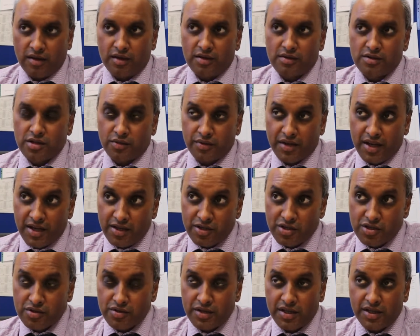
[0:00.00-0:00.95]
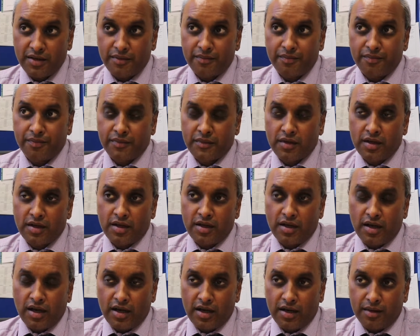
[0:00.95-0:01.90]
So the history
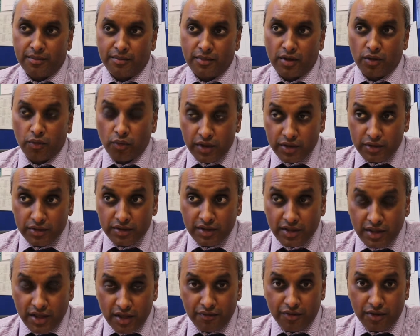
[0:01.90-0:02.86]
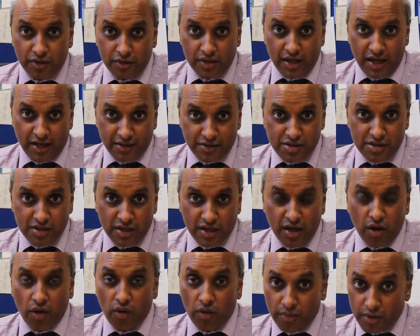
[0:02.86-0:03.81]
will give you the answer
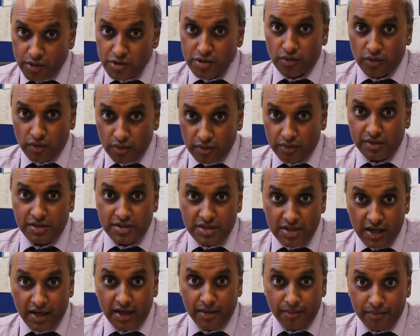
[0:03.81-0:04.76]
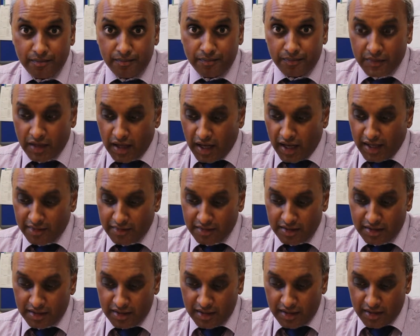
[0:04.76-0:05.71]
almost all the time, and
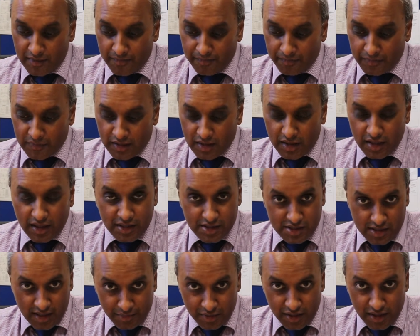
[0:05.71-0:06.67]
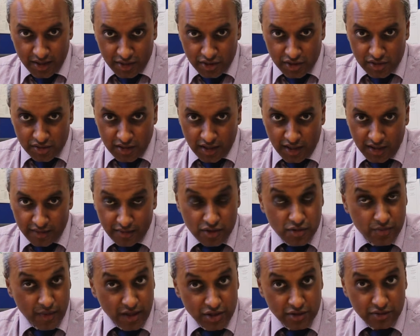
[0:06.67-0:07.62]
the examination and the
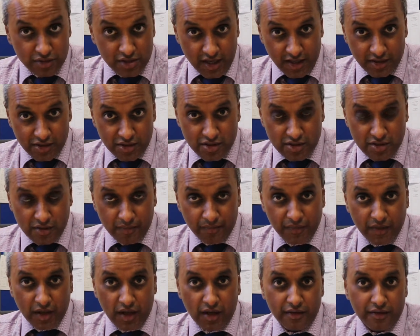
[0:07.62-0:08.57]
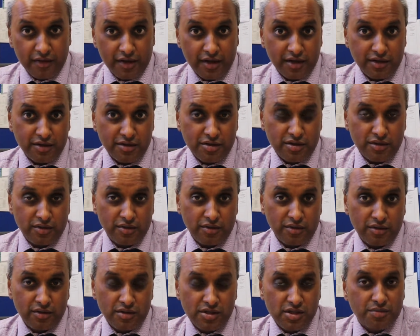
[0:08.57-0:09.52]
special tests are there
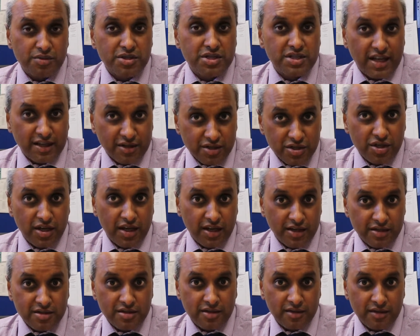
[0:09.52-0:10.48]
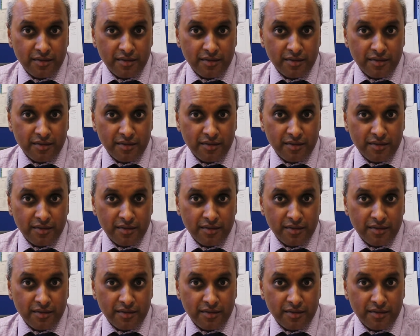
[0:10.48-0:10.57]
to substantiate